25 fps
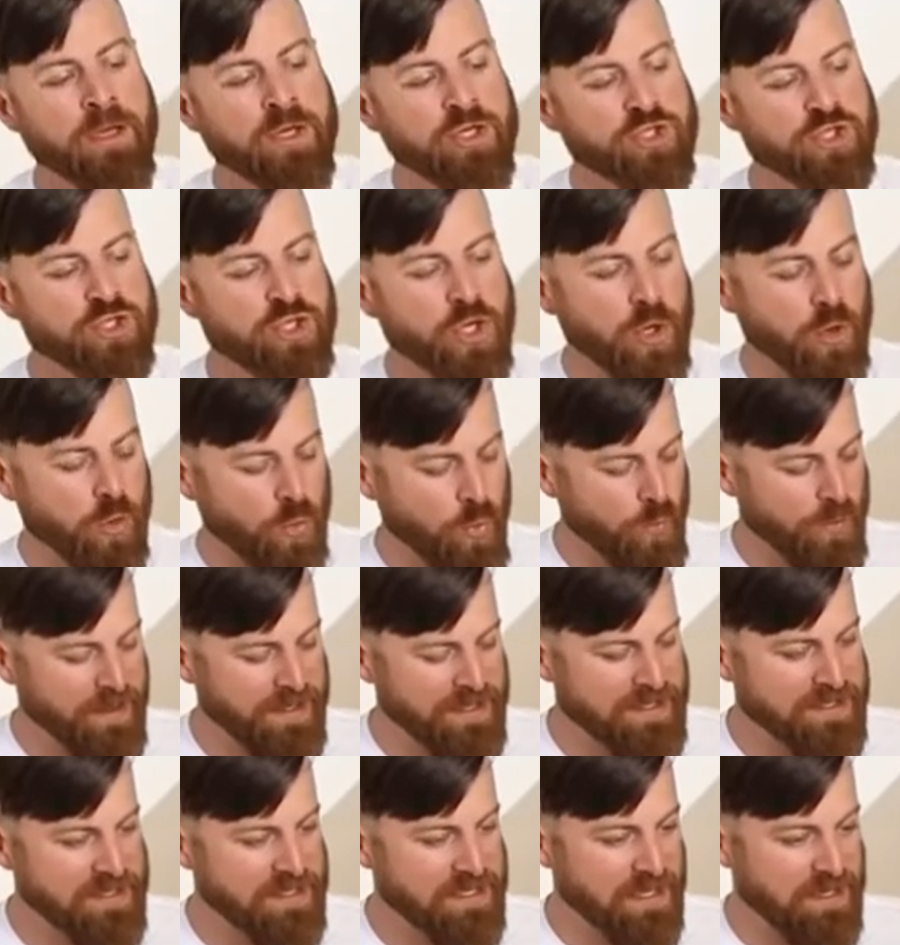So
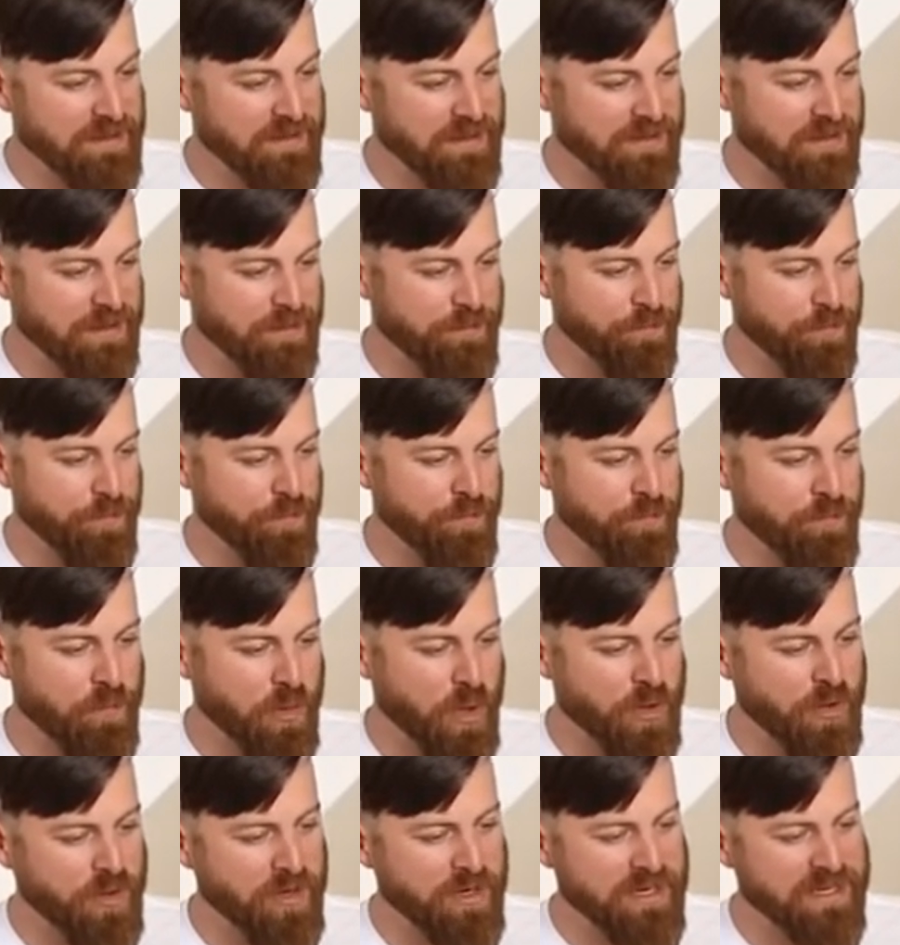we see that the
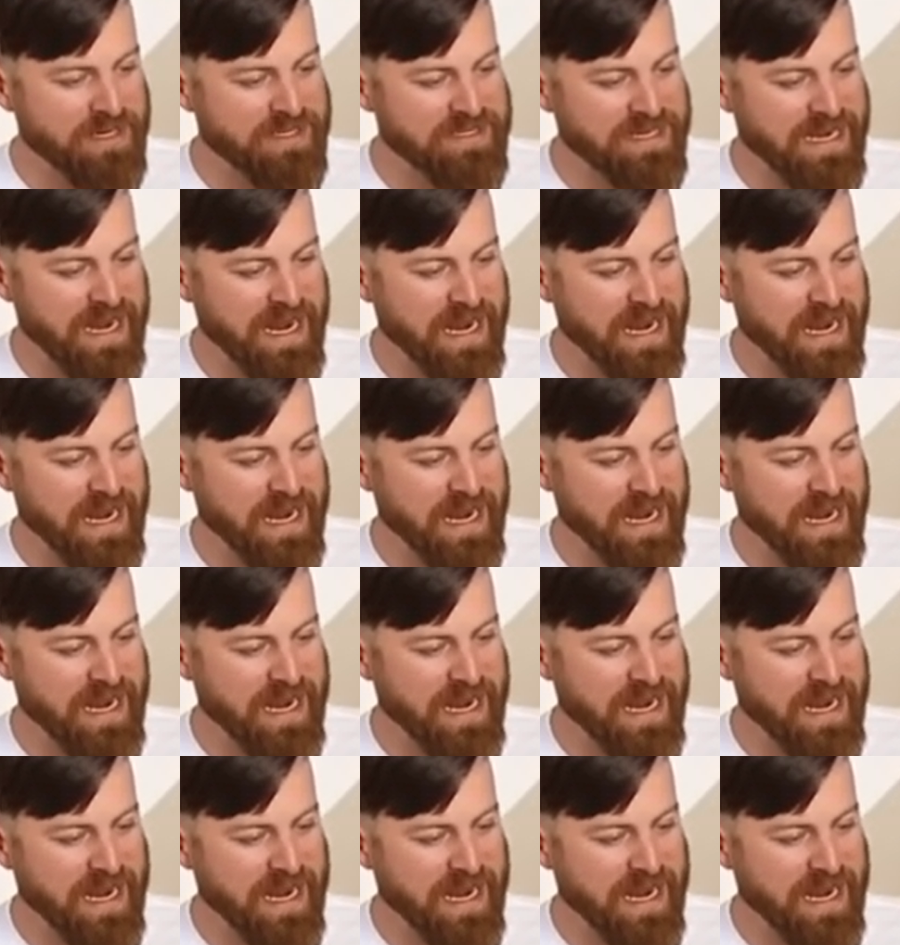market is